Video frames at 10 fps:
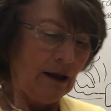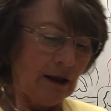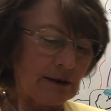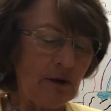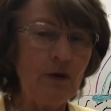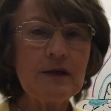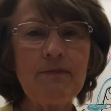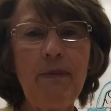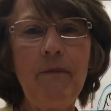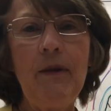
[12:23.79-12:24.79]
So
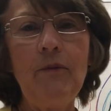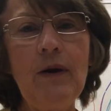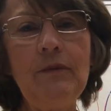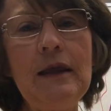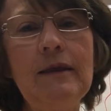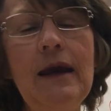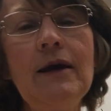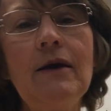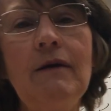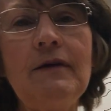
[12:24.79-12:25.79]
when we
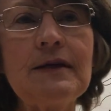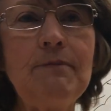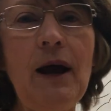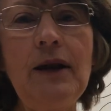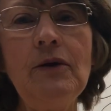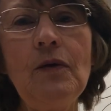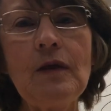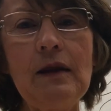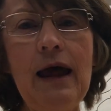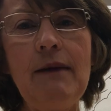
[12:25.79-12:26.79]
think of a
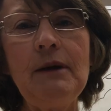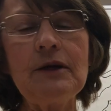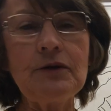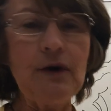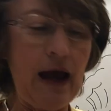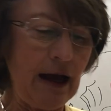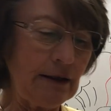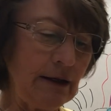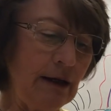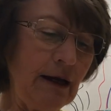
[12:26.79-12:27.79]
spinothalamic
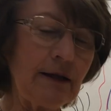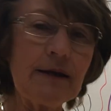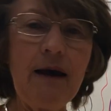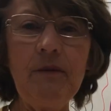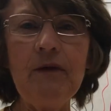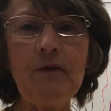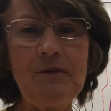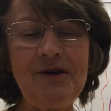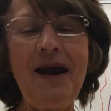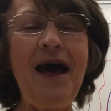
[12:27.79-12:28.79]
tract, it's coming from
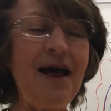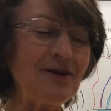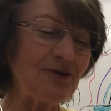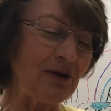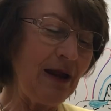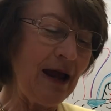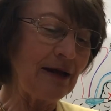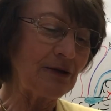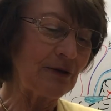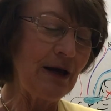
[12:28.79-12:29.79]
your hands, your
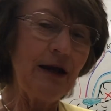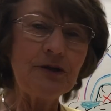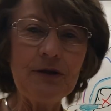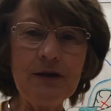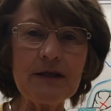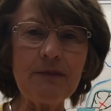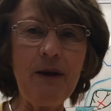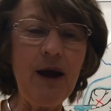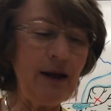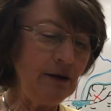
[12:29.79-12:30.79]
legs, to the
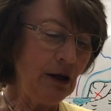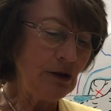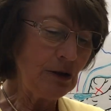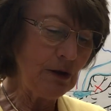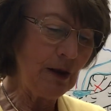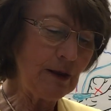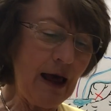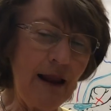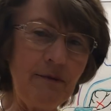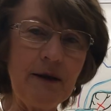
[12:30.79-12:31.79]
spine, to the
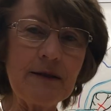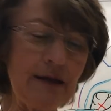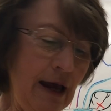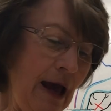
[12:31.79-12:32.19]
thalamus,